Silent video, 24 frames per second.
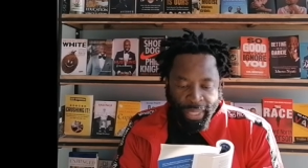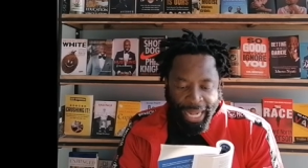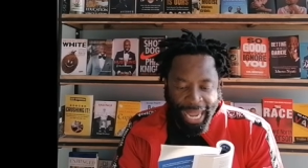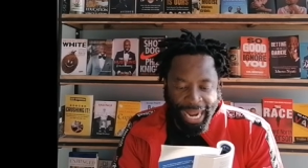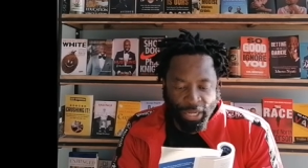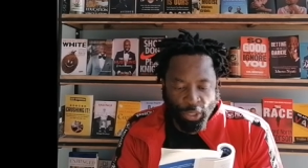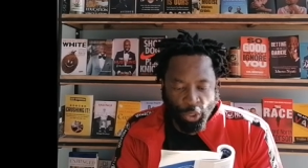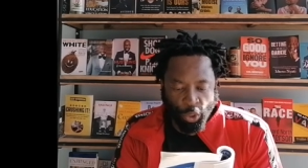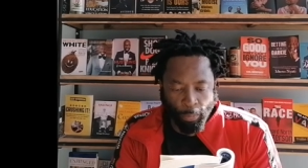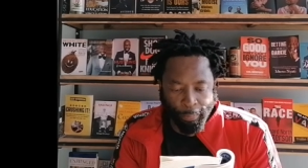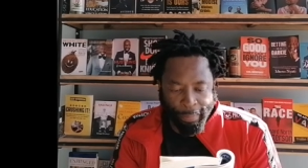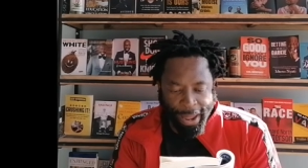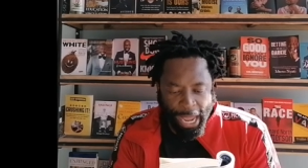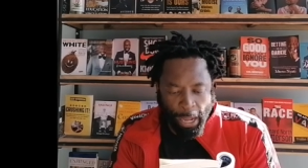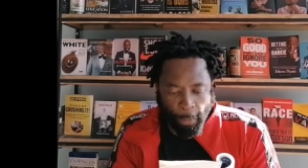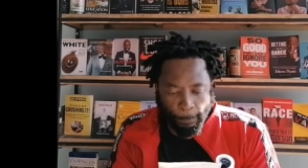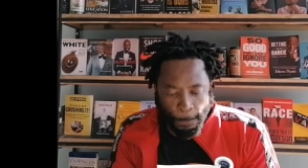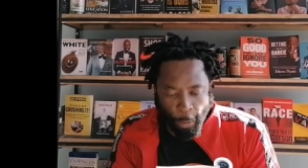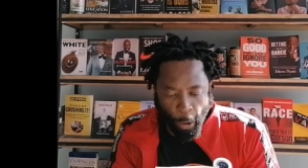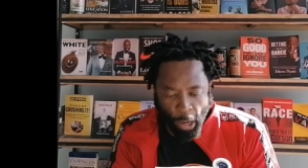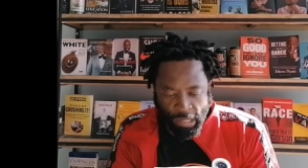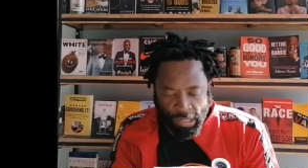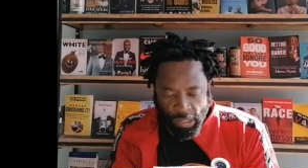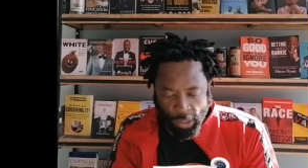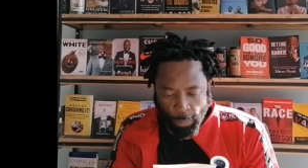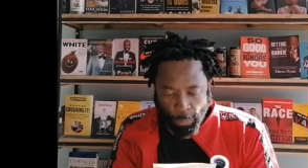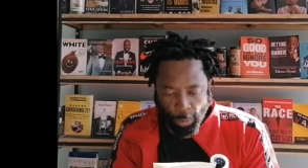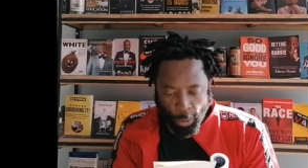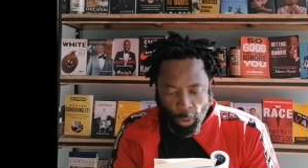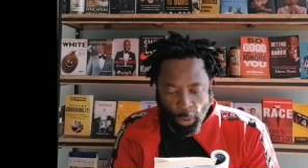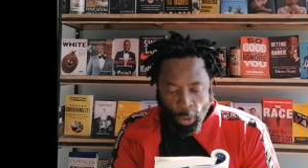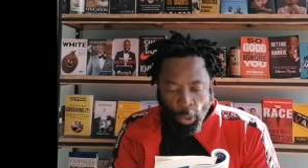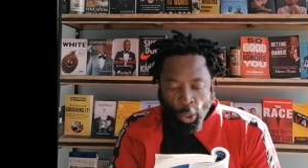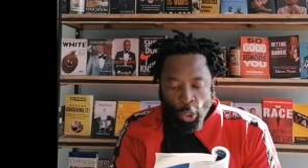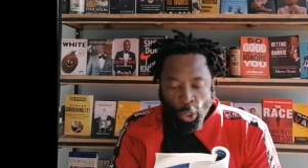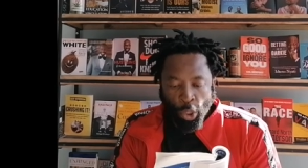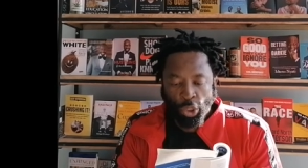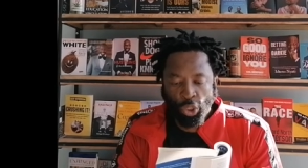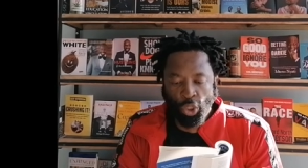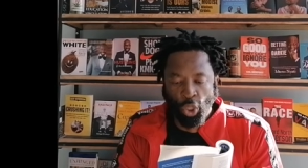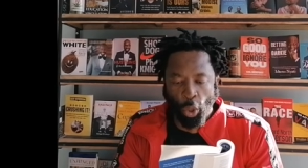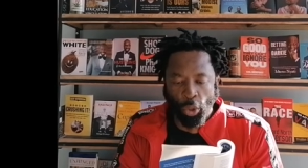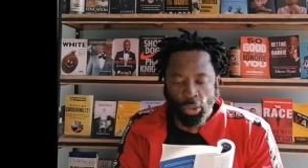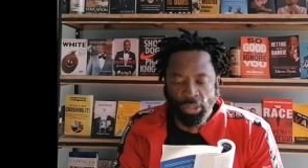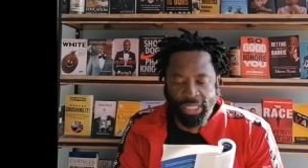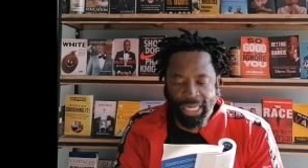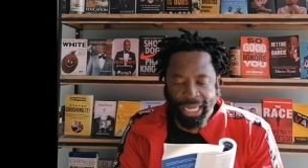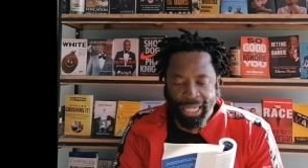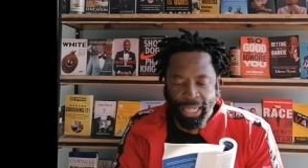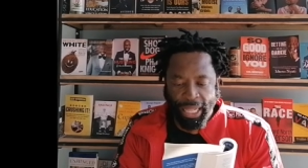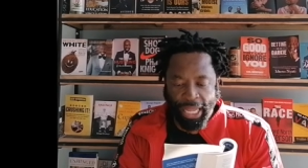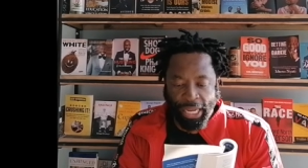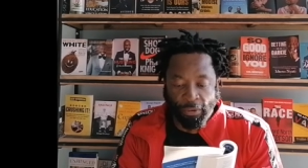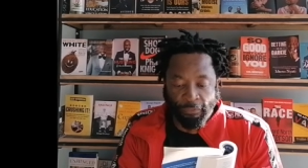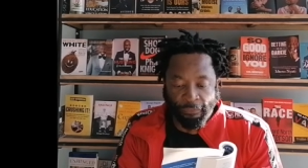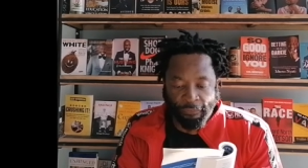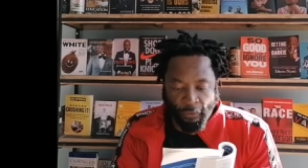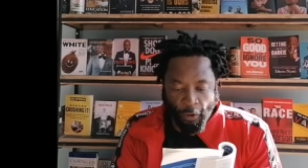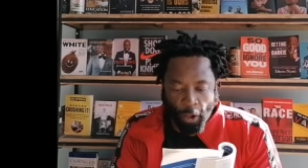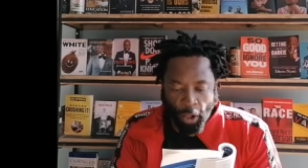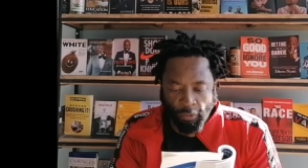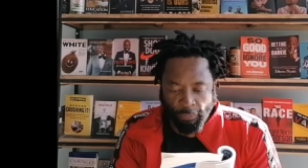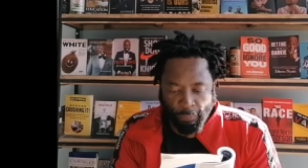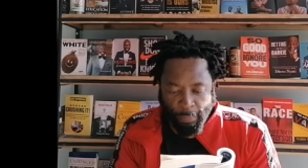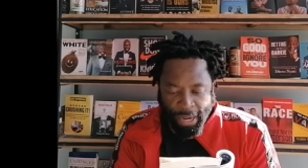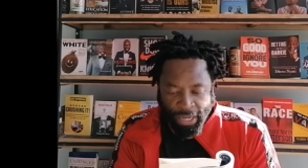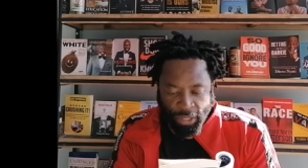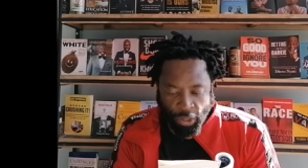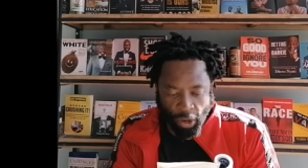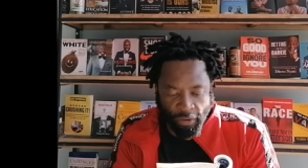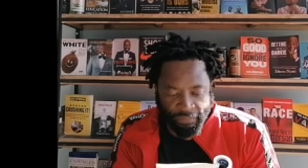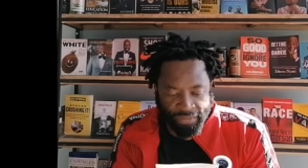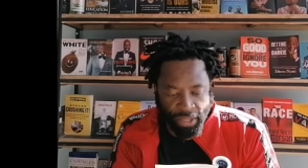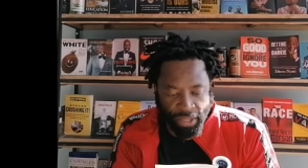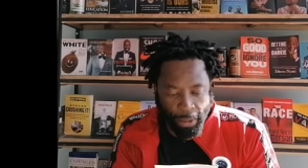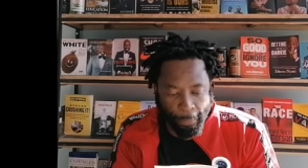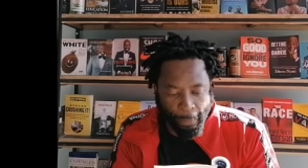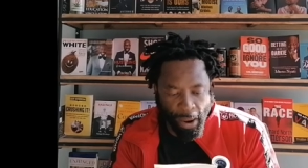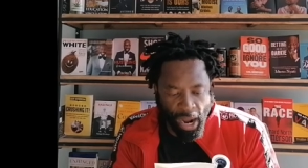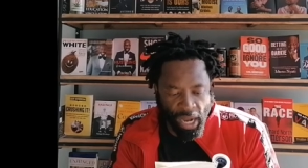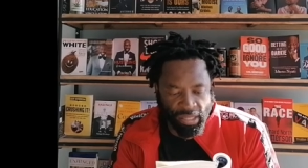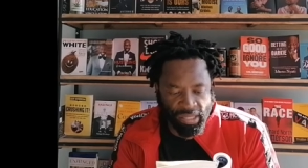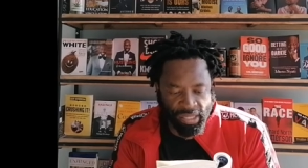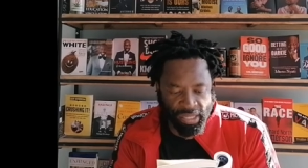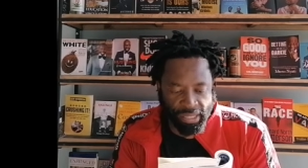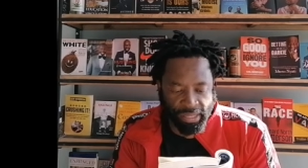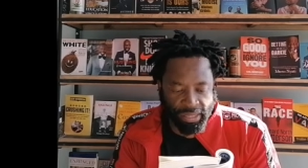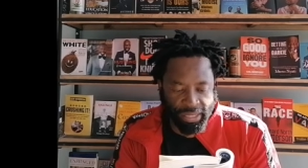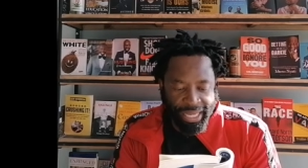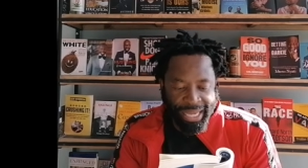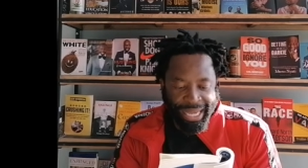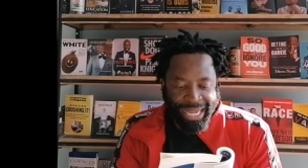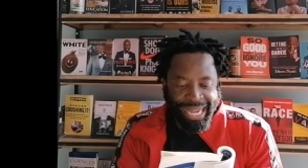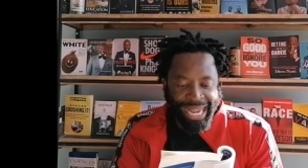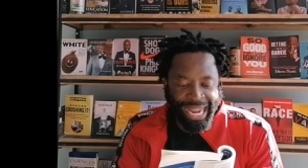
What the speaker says: and to make possible total involvement of the masses